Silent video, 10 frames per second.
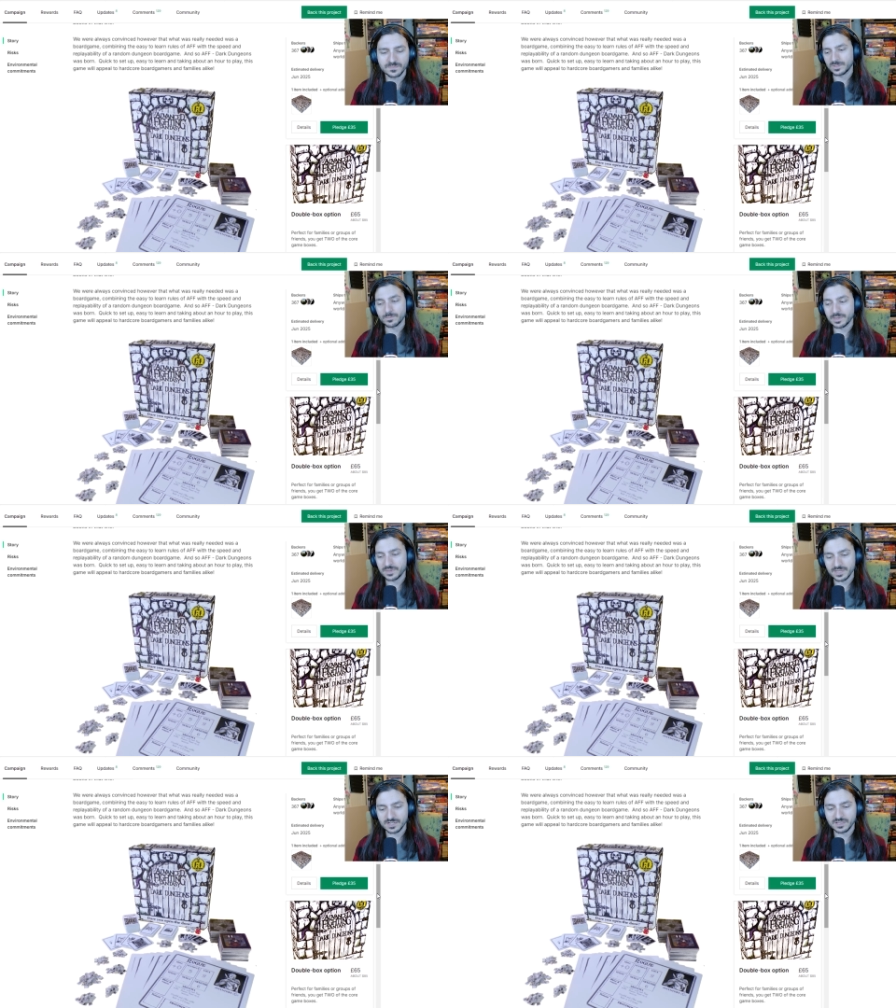You may
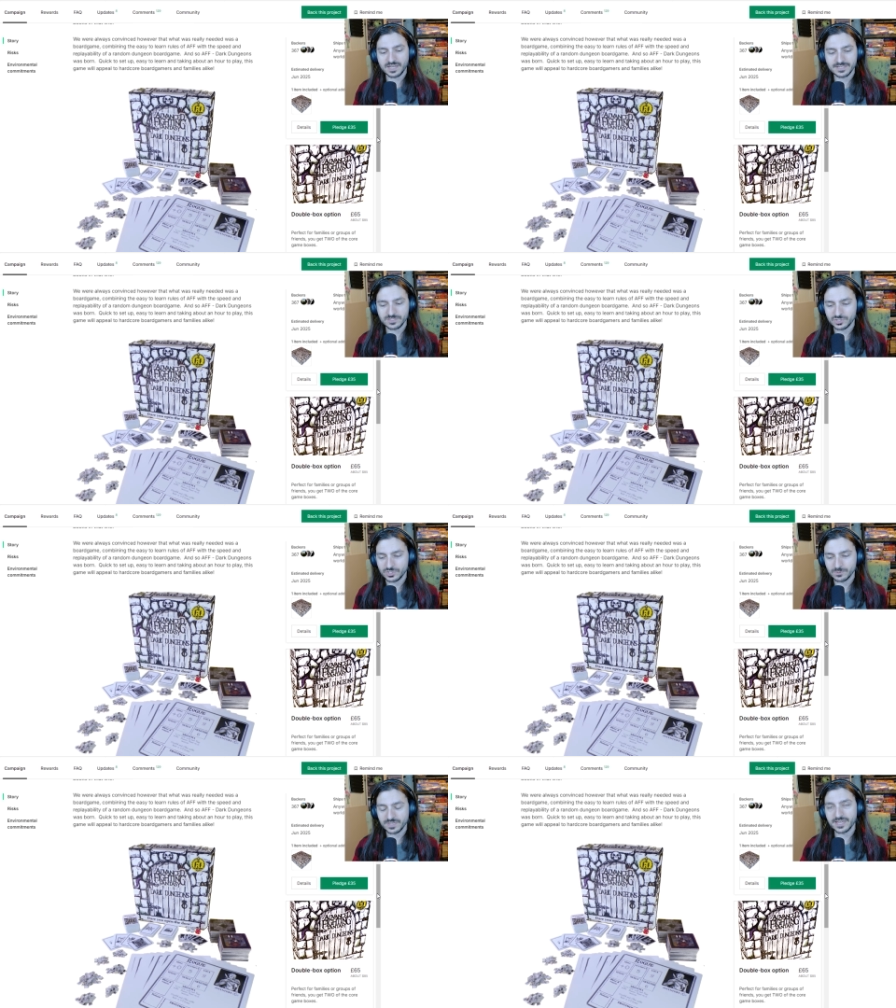be inclined
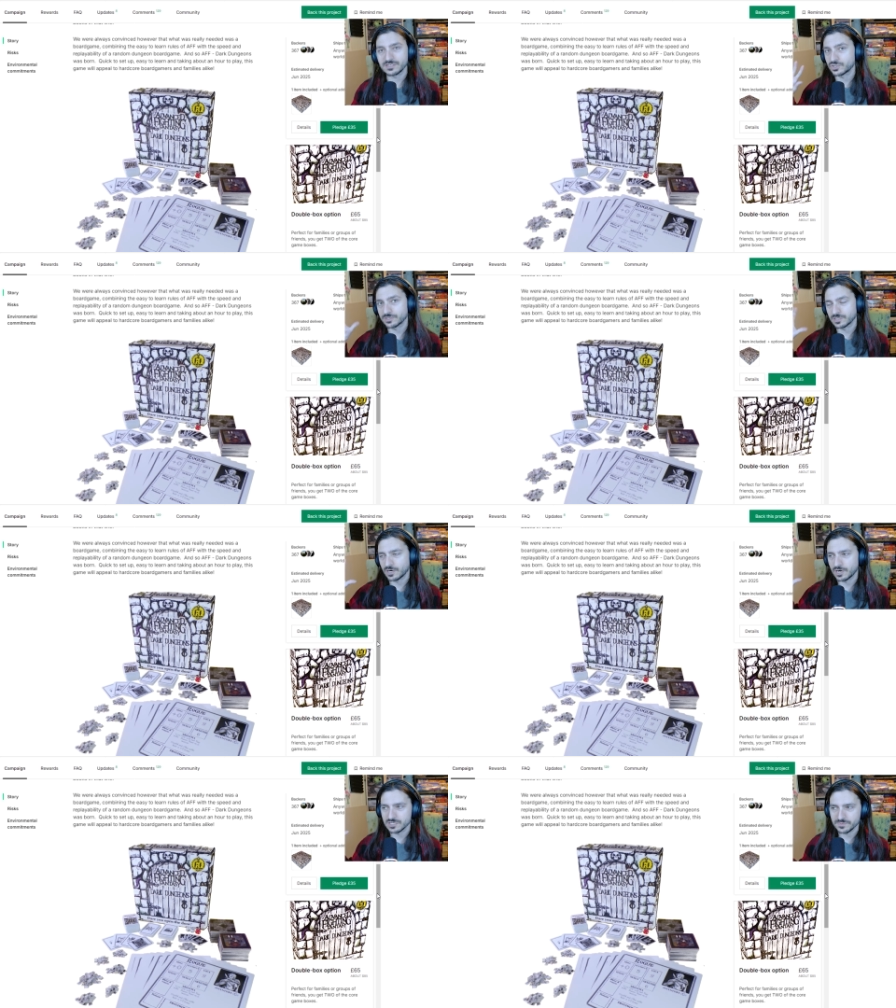to take certain
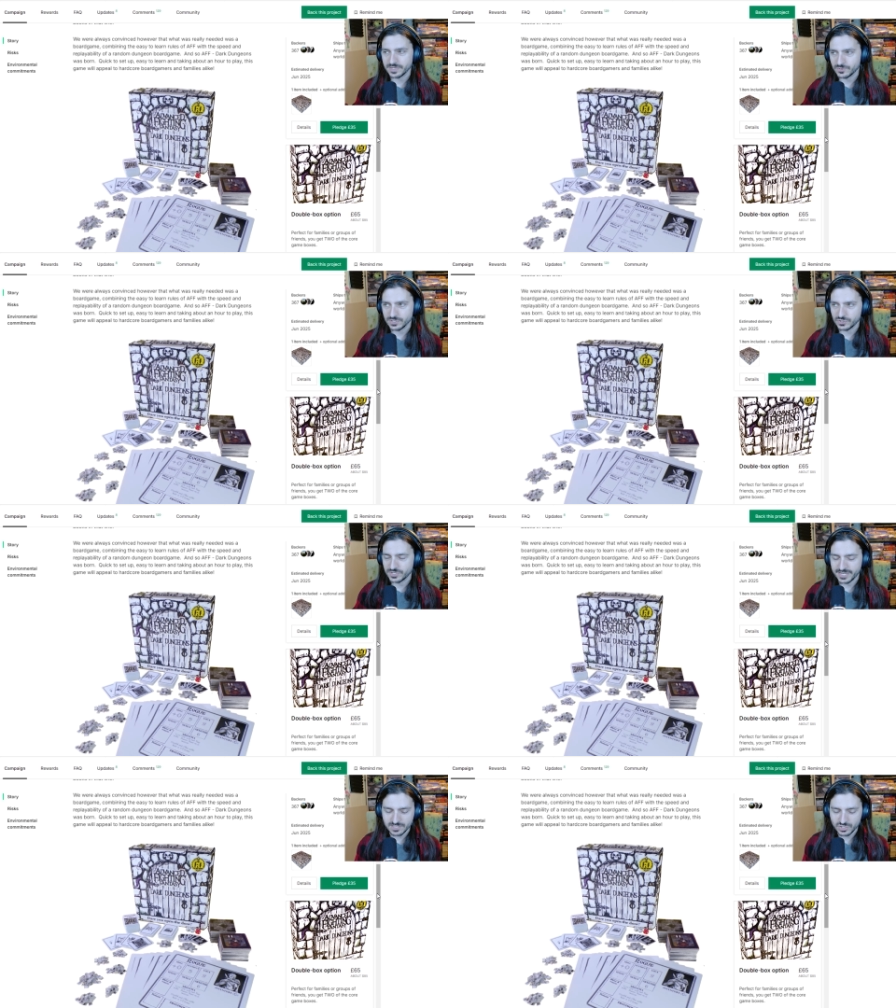cards from that treasure
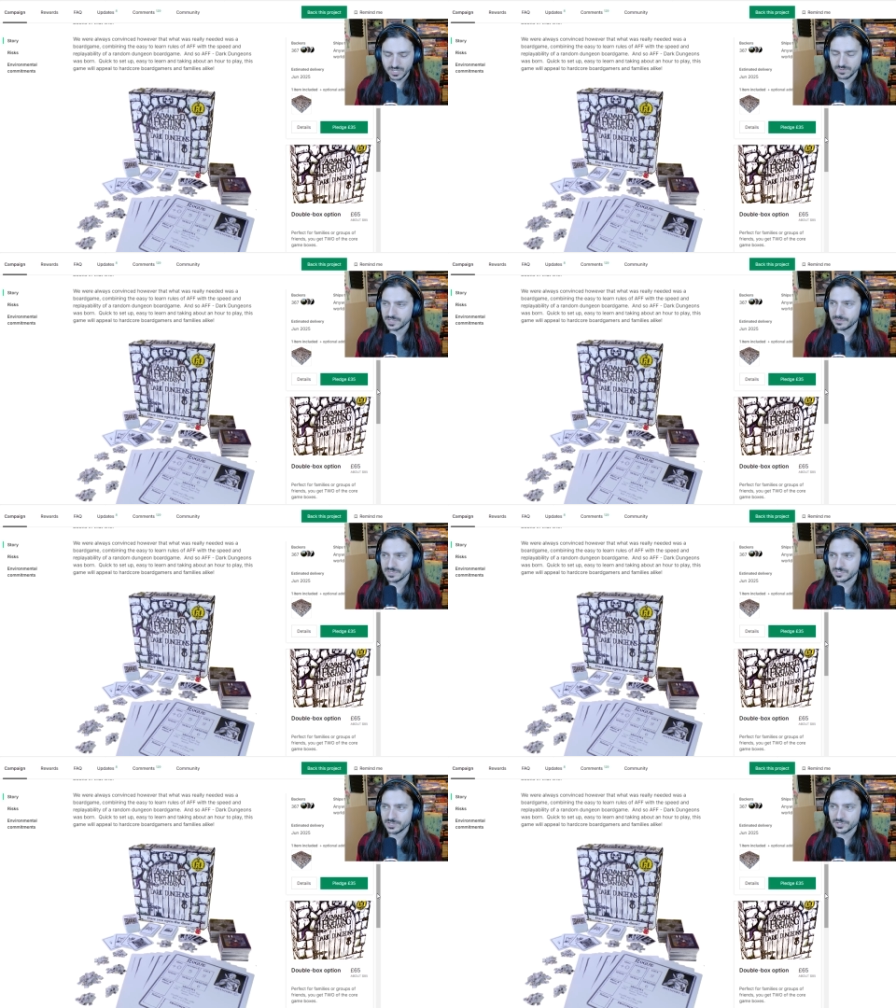deck and shuffle them
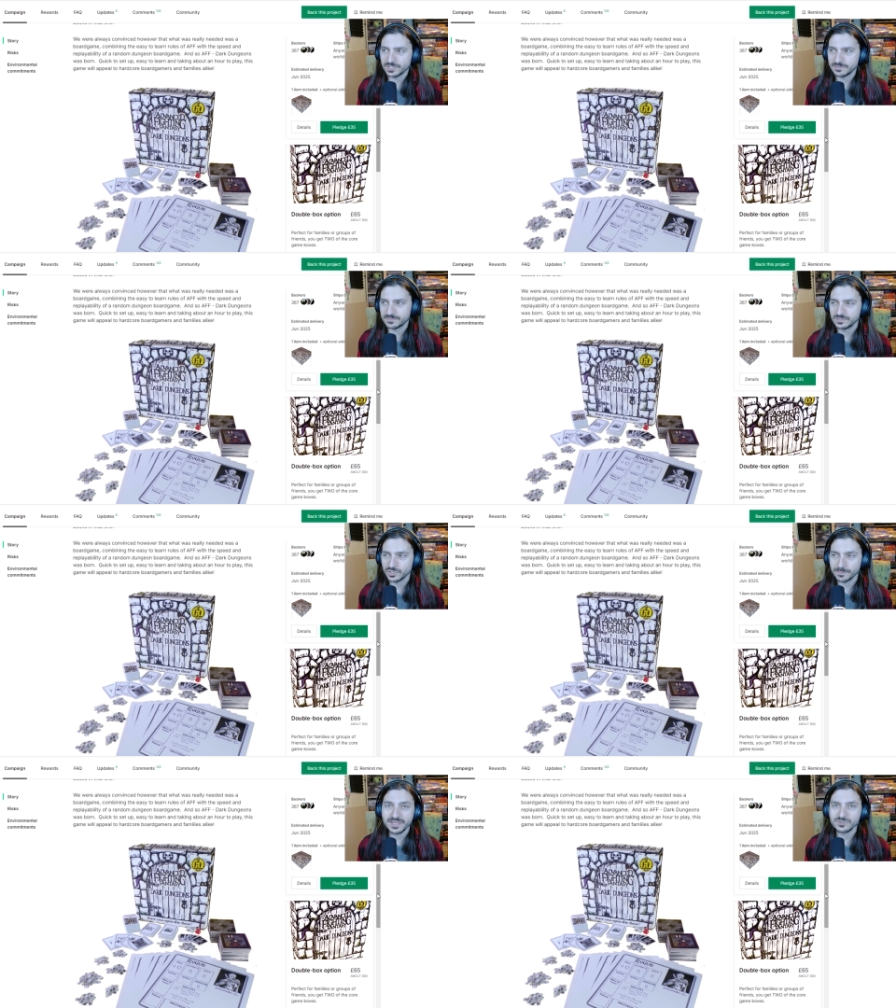into your,
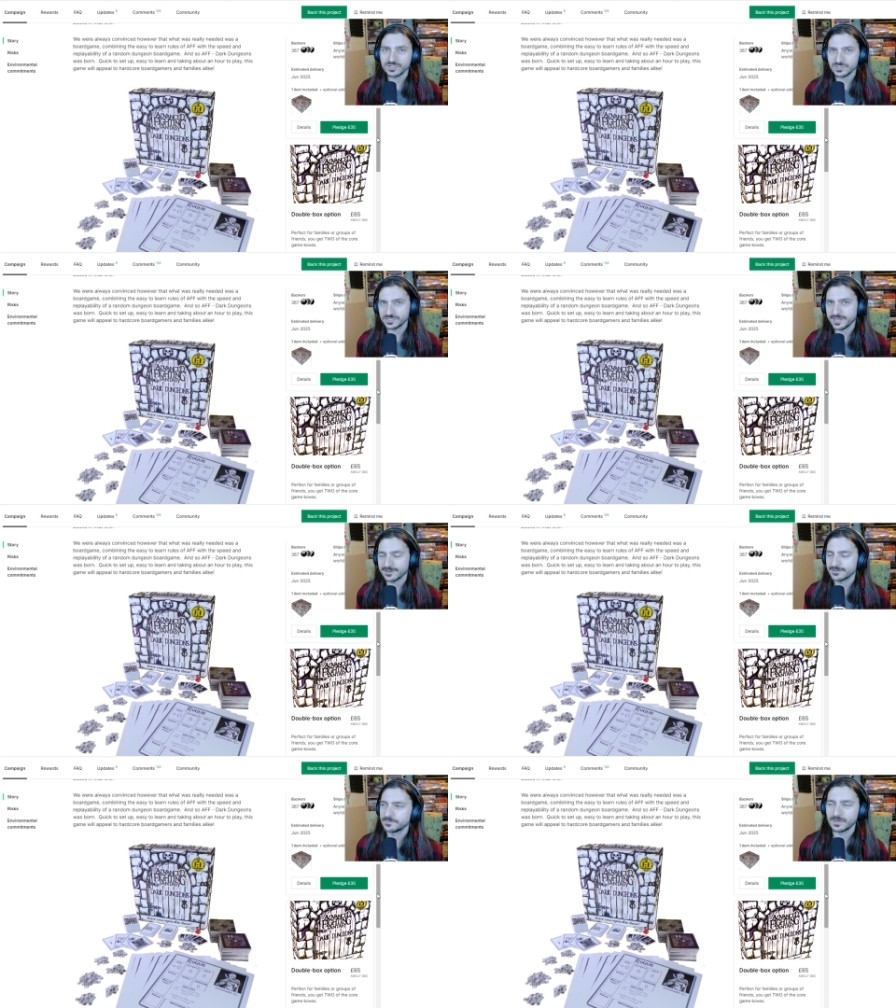your main treasure deck.